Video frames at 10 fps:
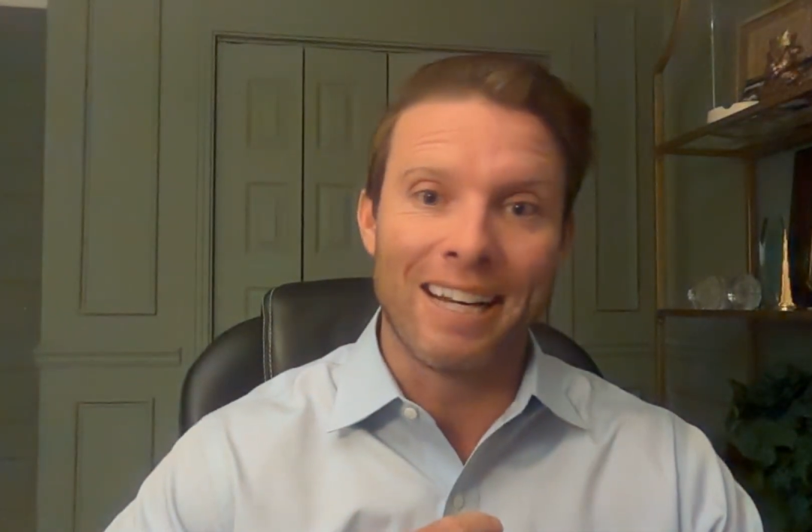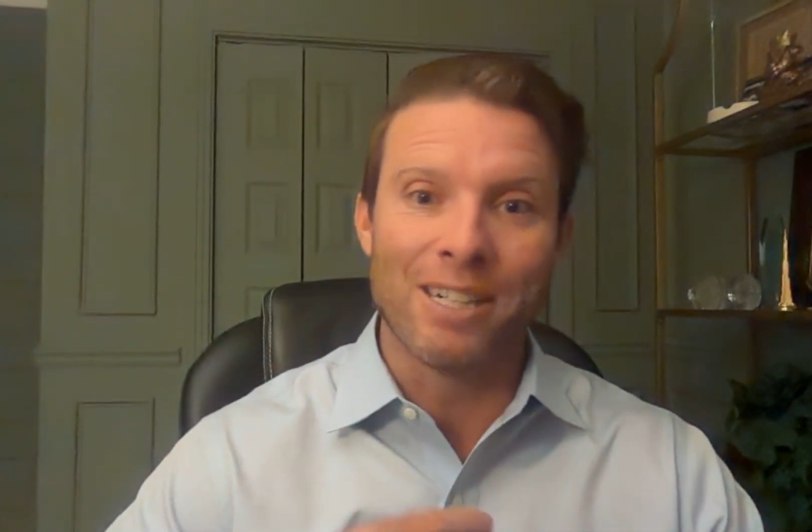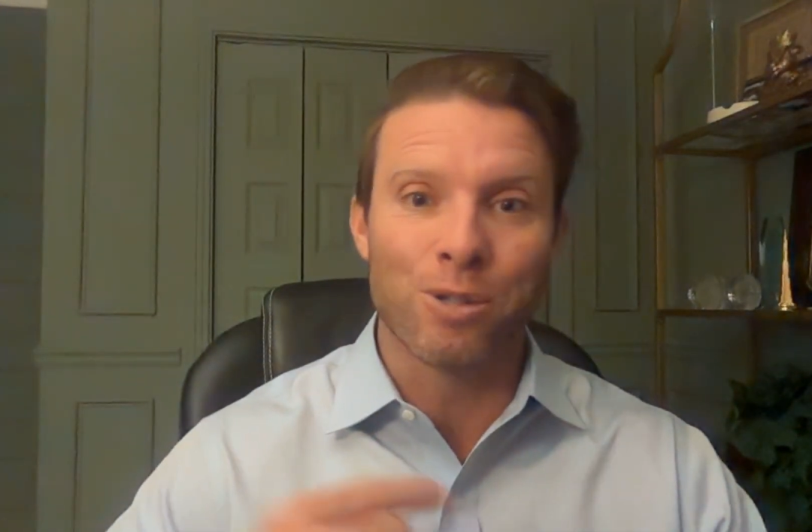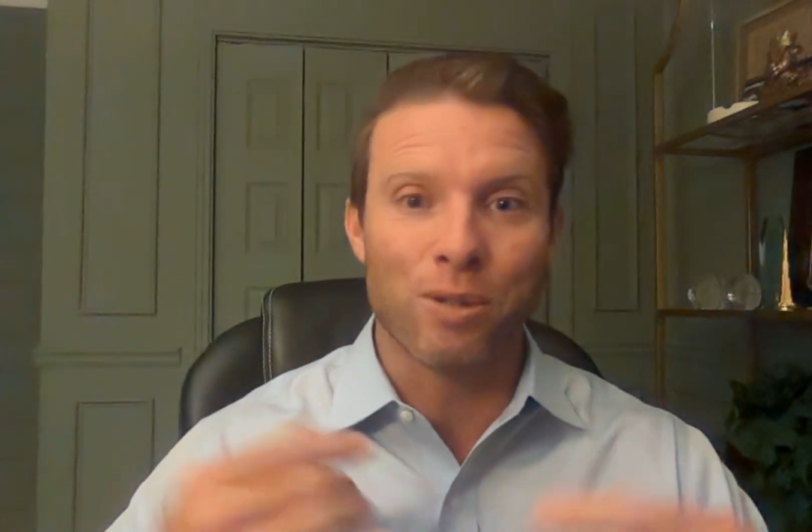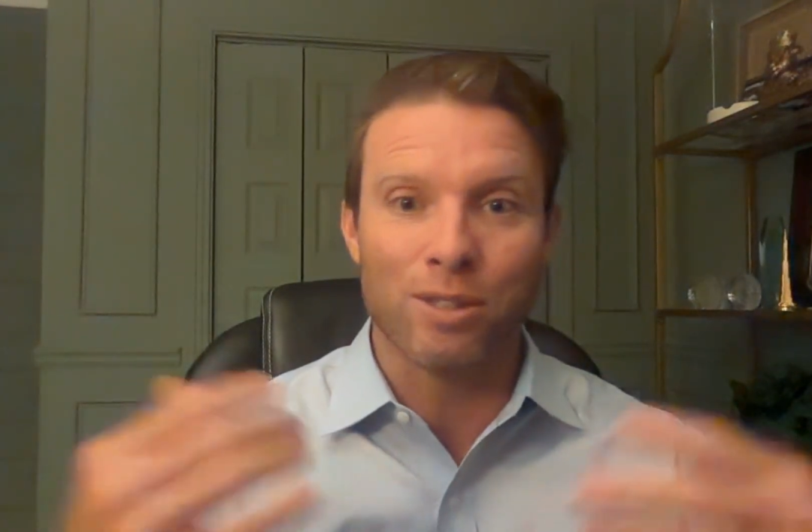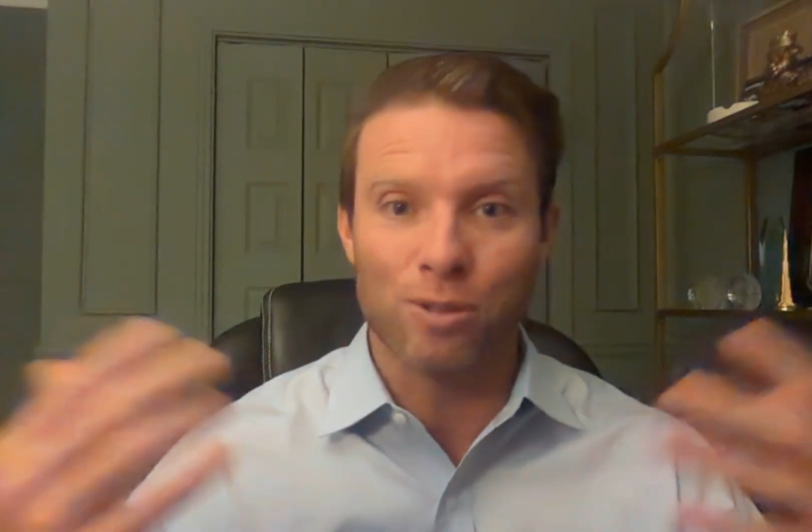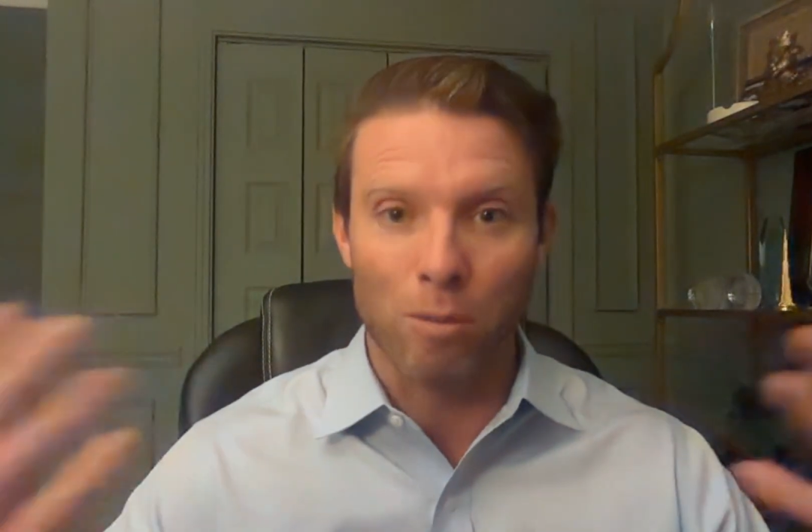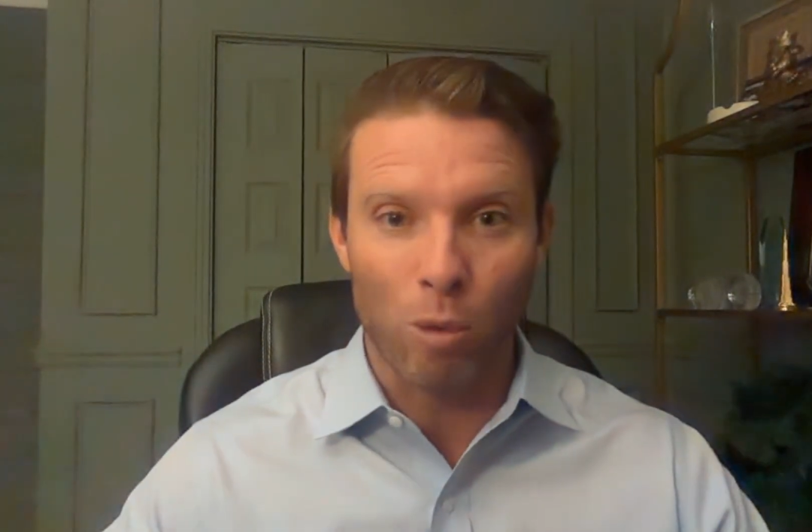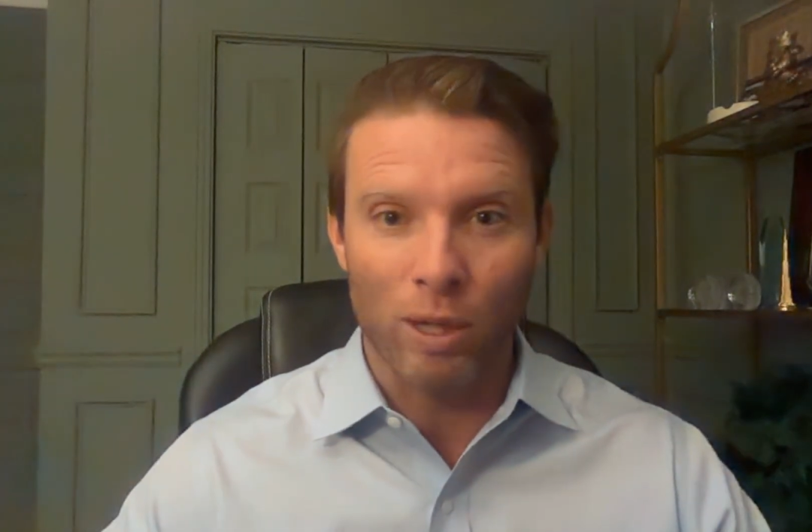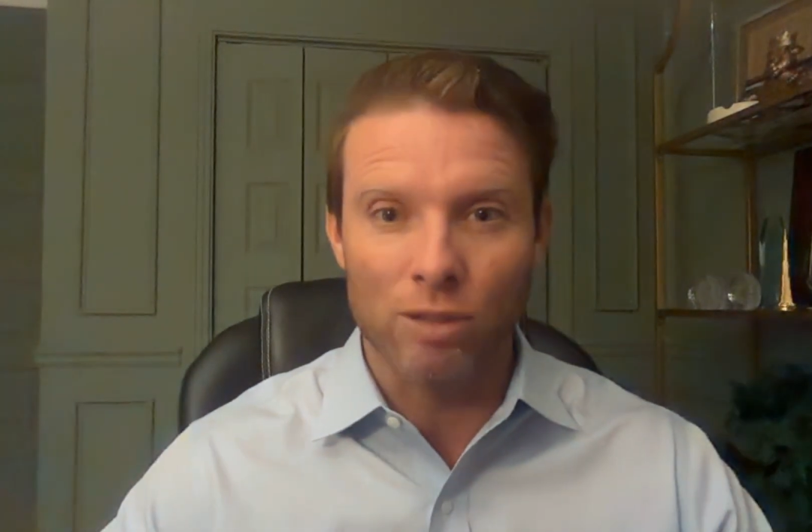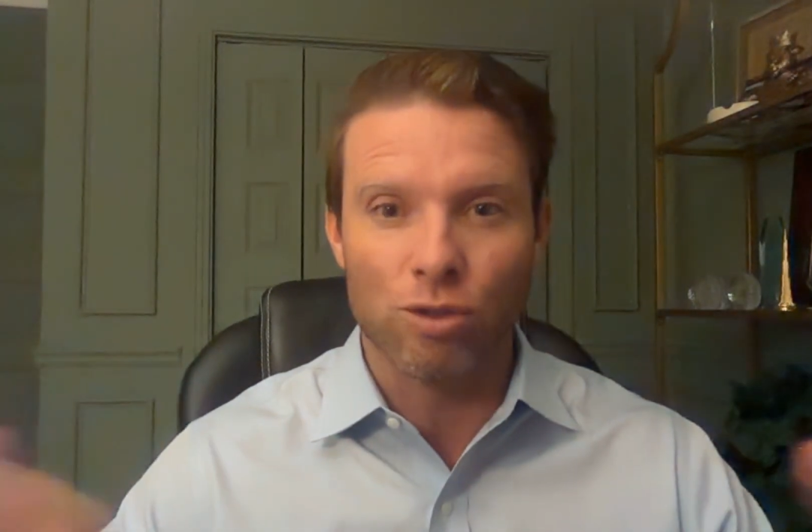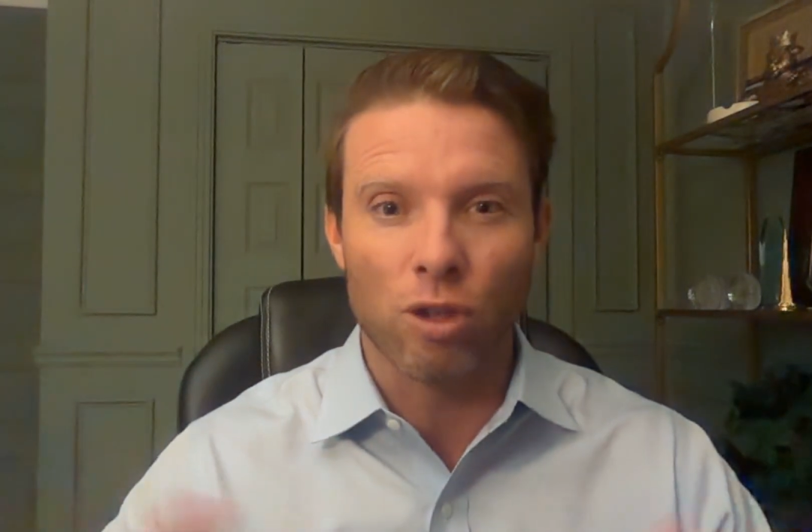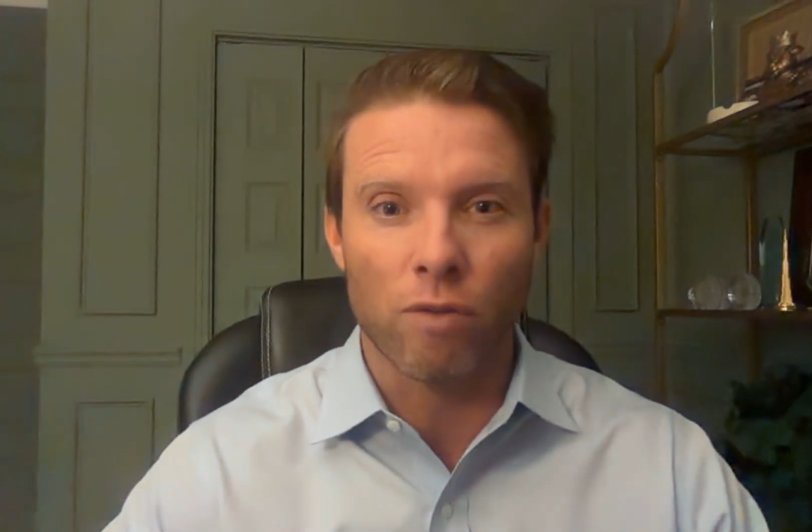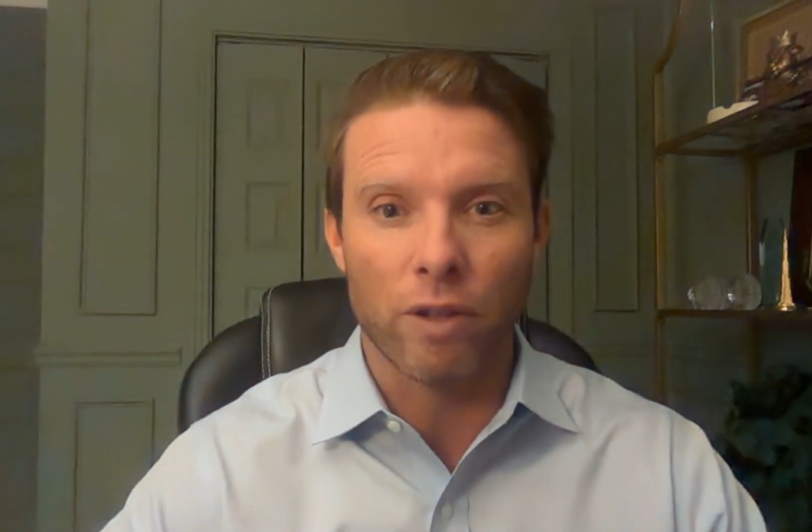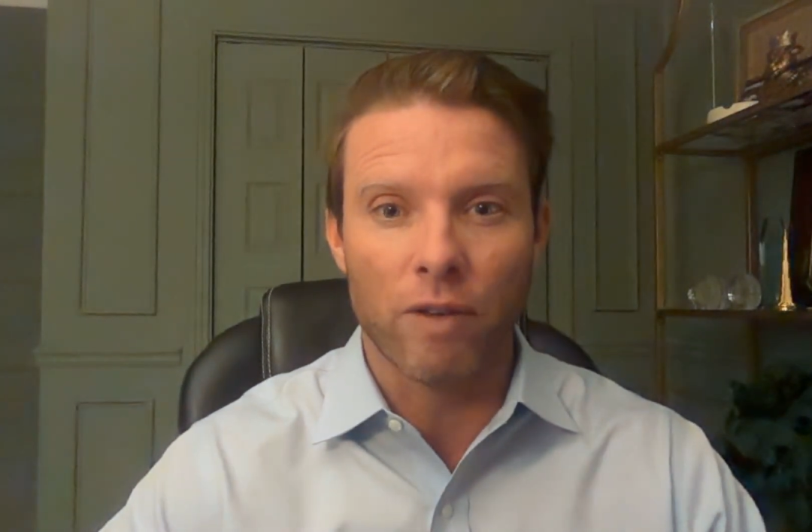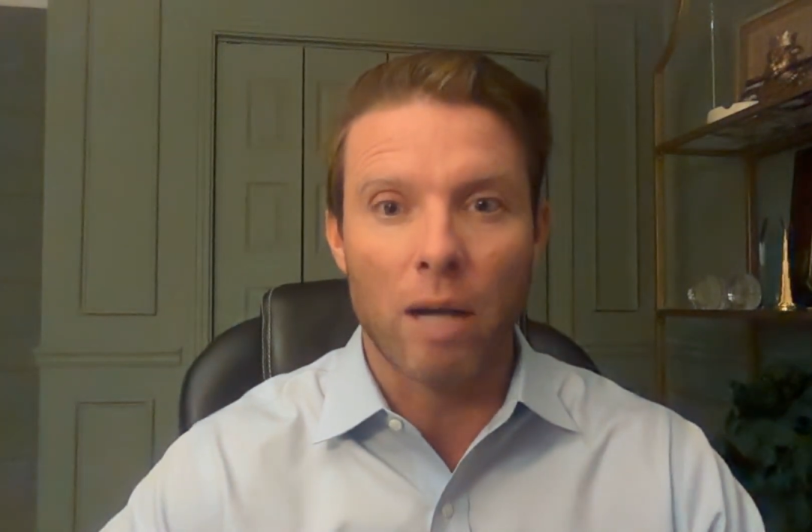interest or more conservative